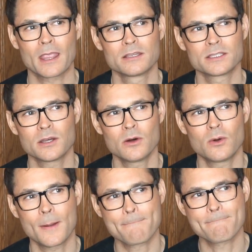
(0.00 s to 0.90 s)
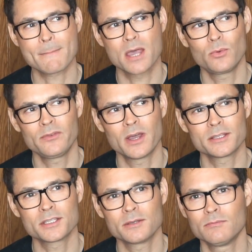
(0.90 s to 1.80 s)
So we've
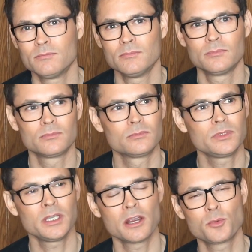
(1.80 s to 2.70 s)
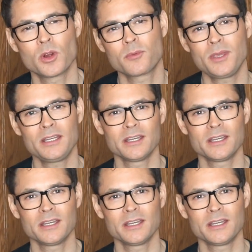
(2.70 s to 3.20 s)
got some yard work being